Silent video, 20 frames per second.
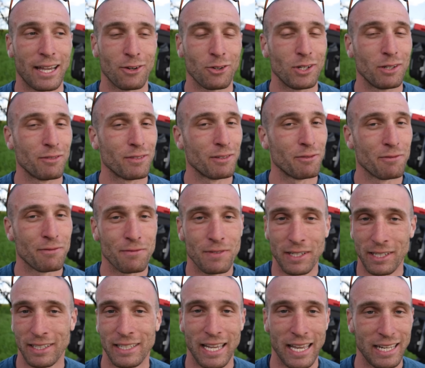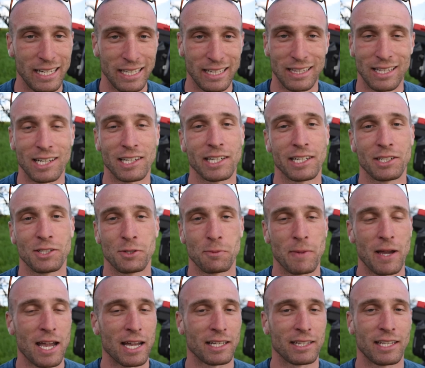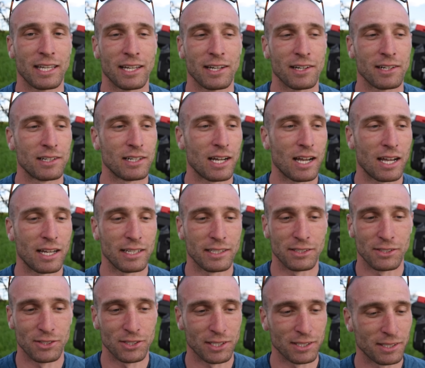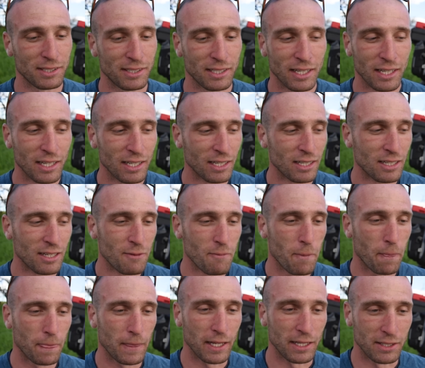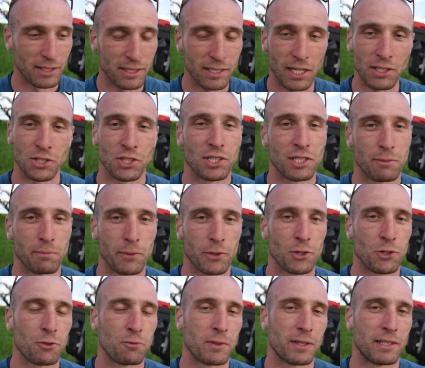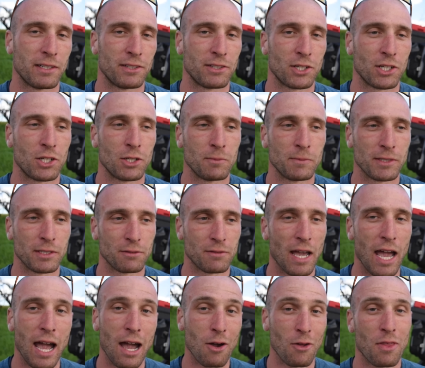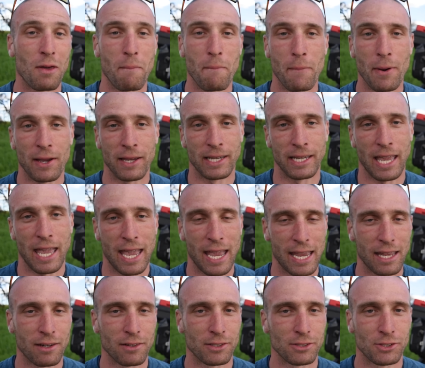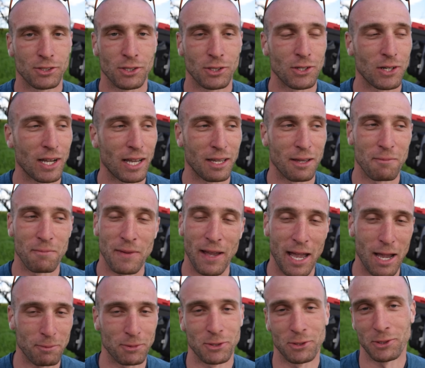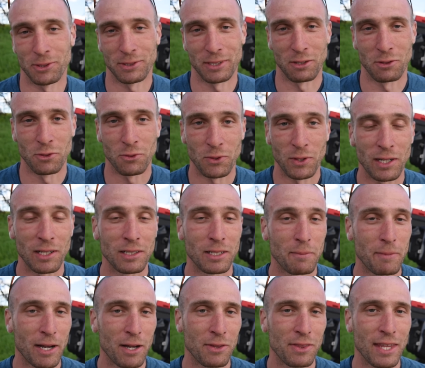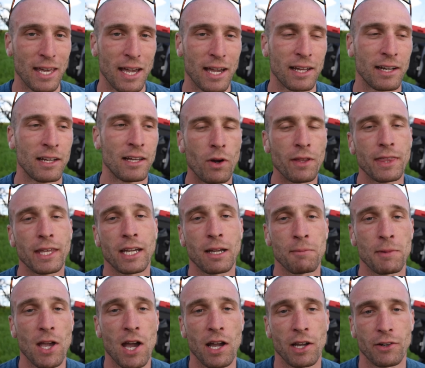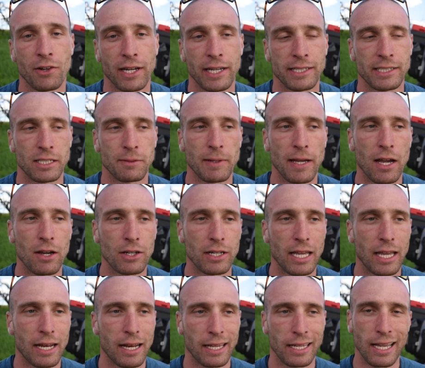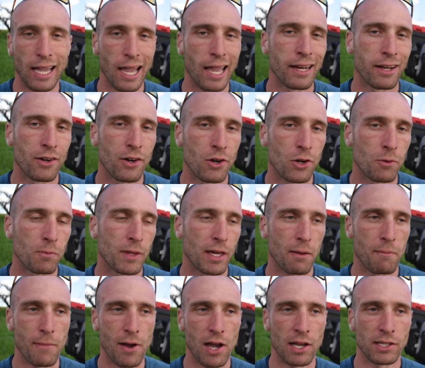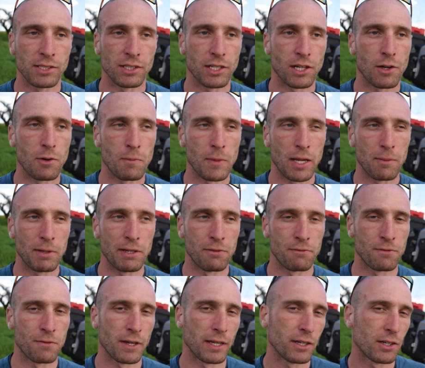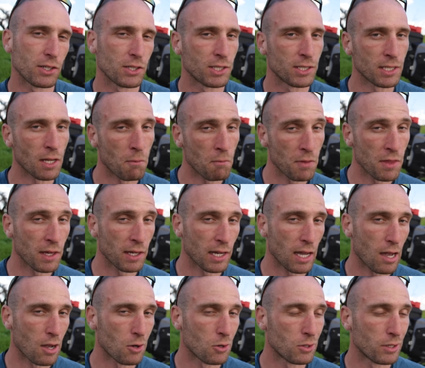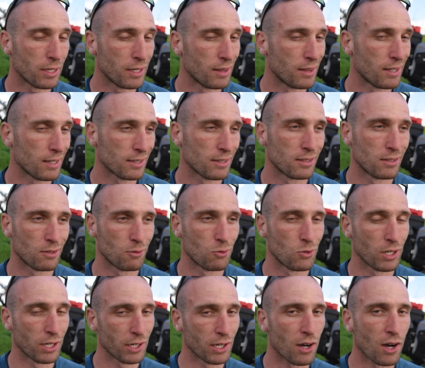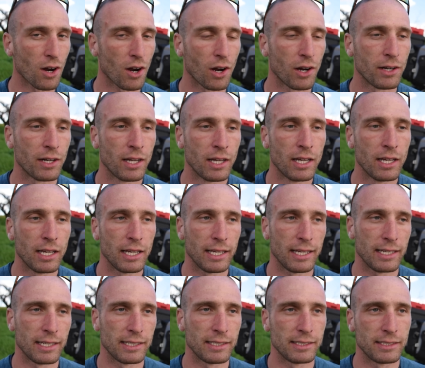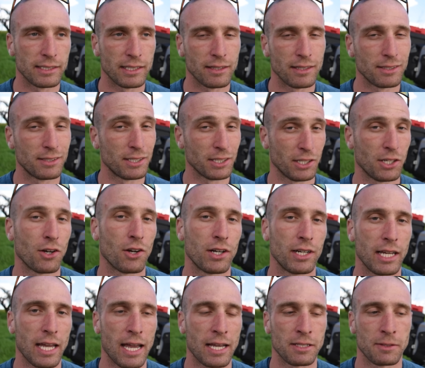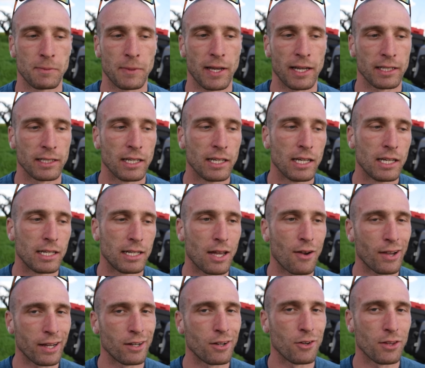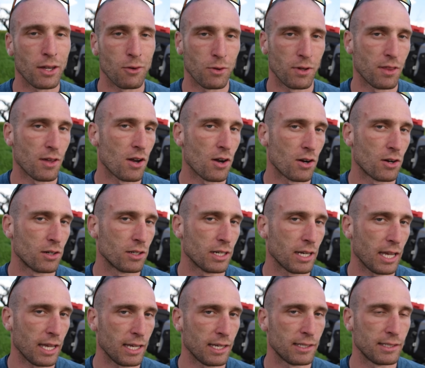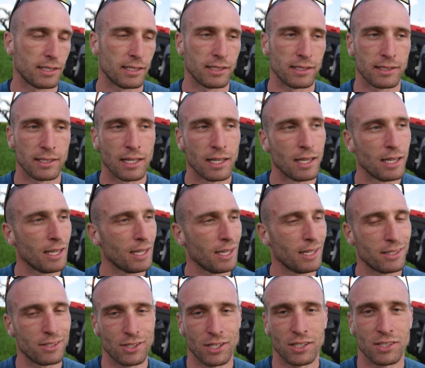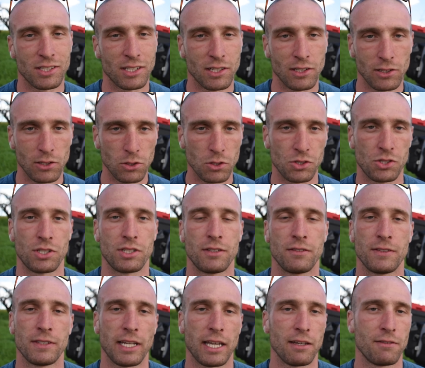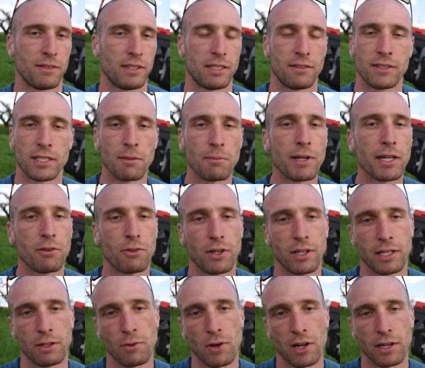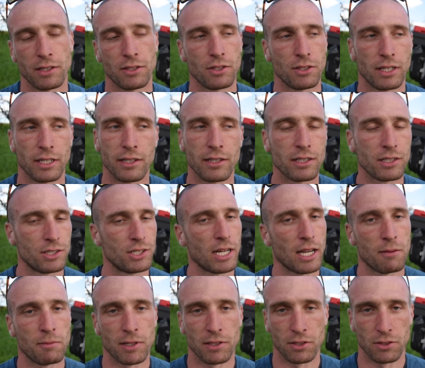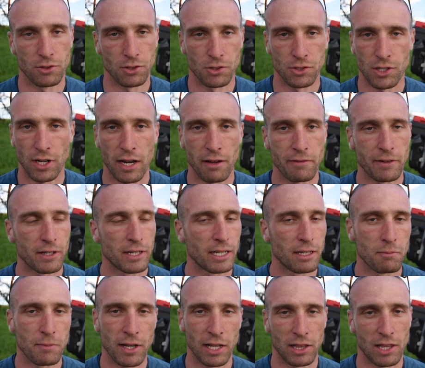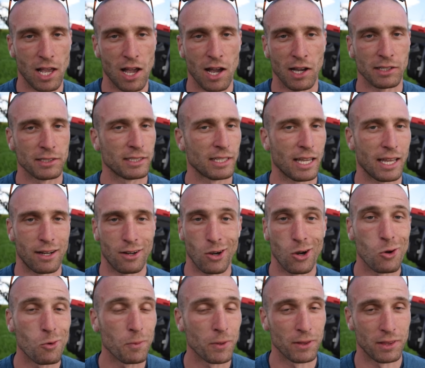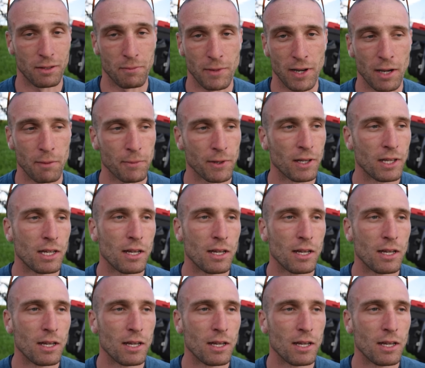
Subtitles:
I don't even feel any luggage back there. It's such an improvement in terms of how the bike handles. So I'm absolutely thrilled about that. One thing I'm not crazy about, and I kind of hope that Mosko maybe figures something out in this regard, is the security aspect. Now I know that with hard cases, it's just an illusion of safety. If somebody really wanted to, they could have jammed a screwdriver in my locks and opened them up.